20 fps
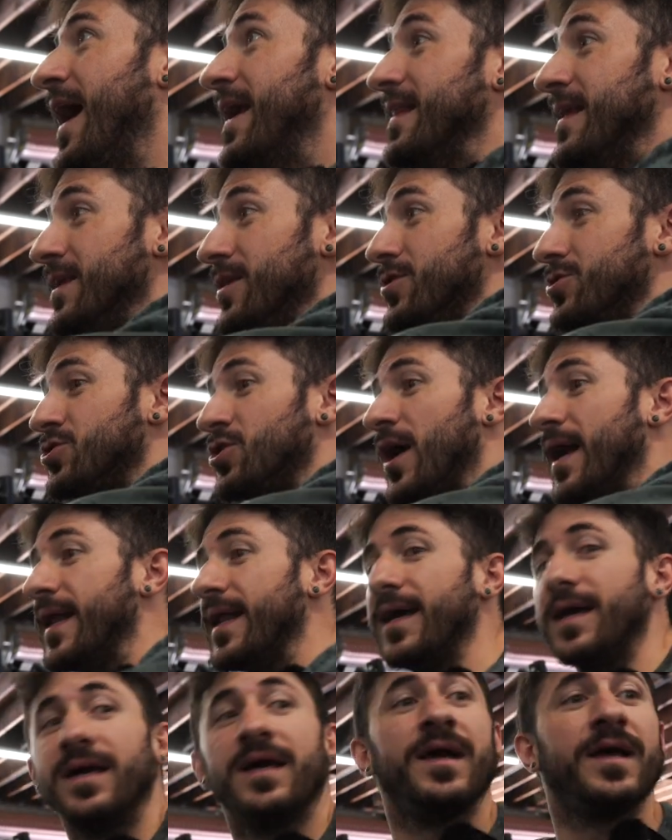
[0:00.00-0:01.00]
And then you're trying
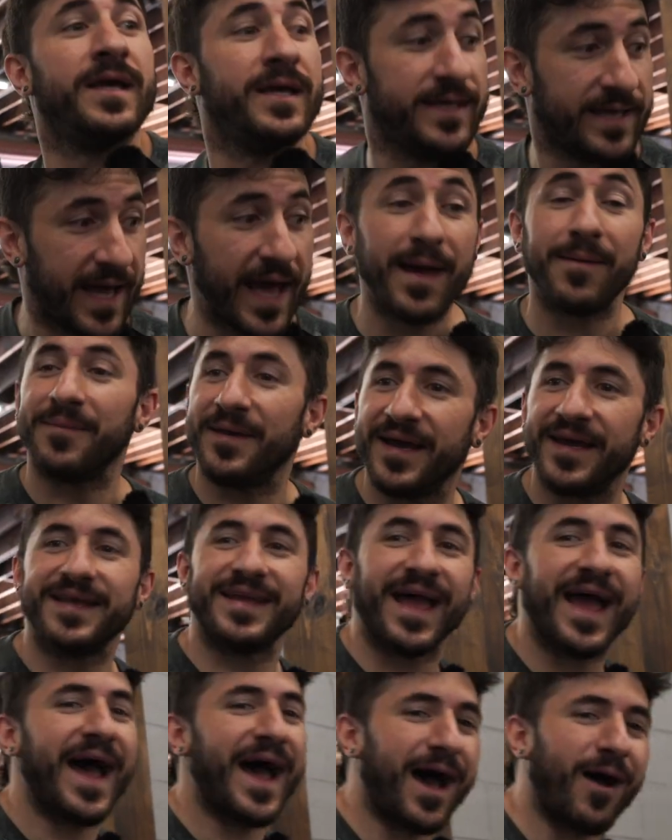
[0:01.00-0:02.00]
to. Yeah, man.
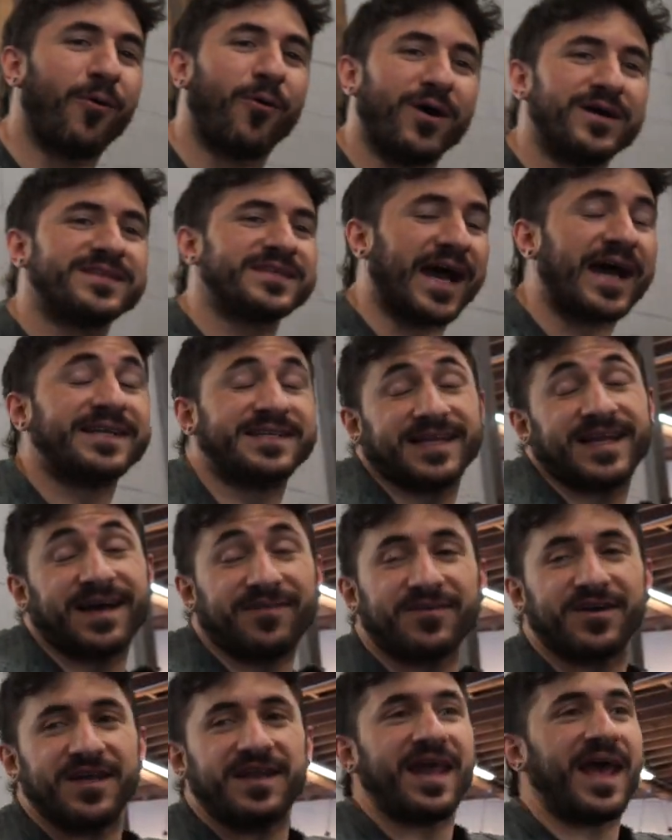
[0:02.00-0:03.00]
Yeah, I was. I did
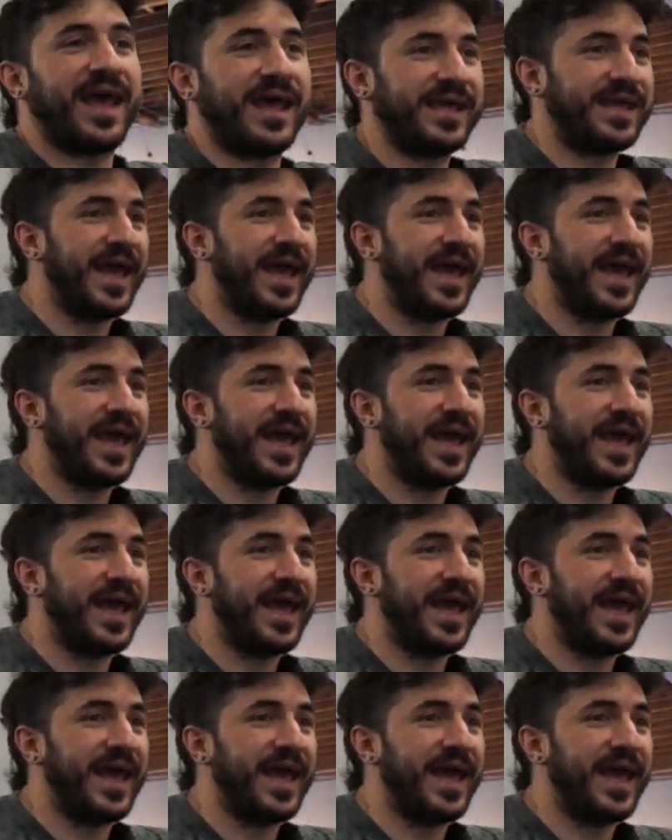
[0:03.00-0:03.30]
have a good day.